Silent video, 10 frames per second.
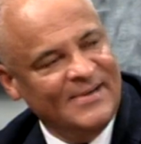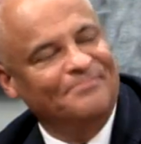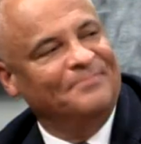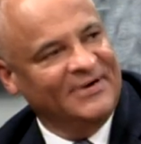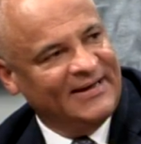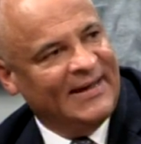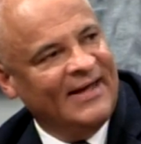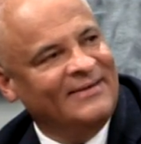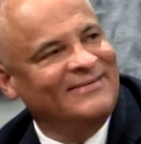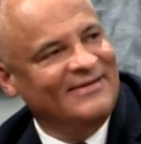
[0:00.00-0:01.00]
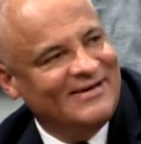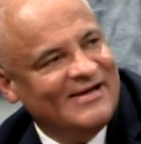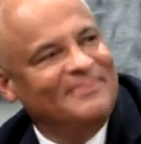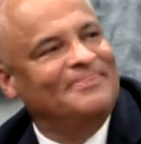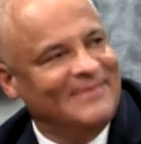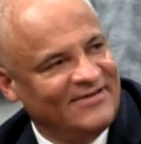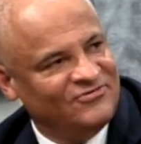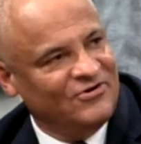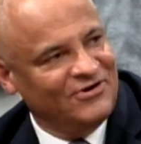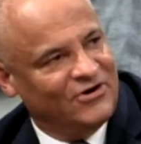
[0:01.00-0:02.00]
But again, that's
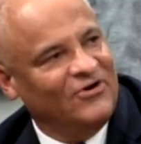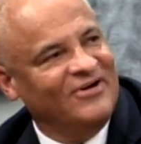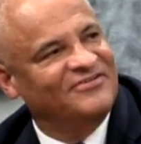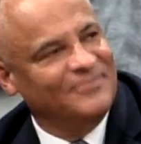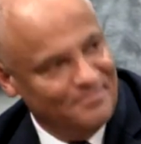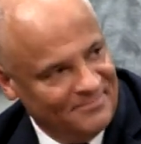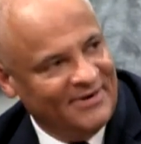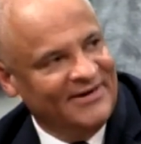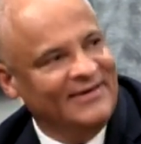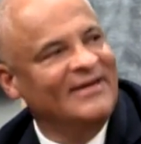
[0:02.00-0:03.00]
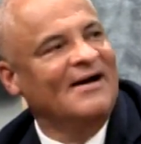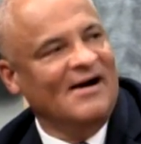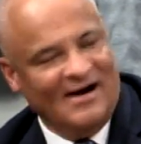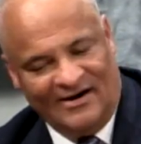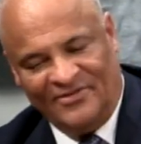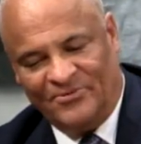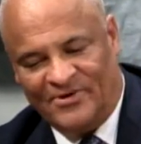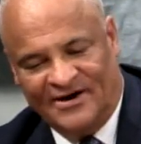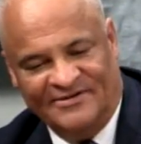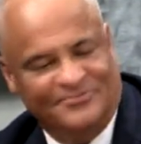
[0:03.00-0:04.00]
going to cost money.
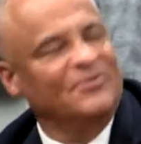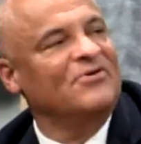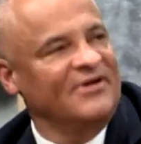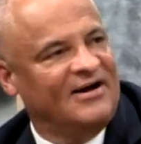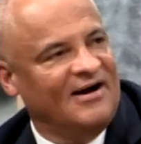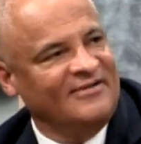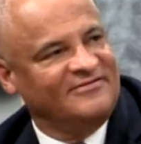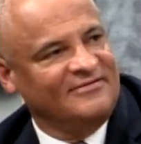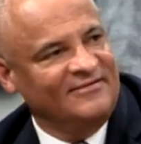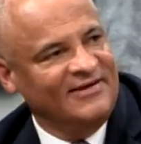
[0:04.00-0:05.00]
Otherwise, we're going to constantly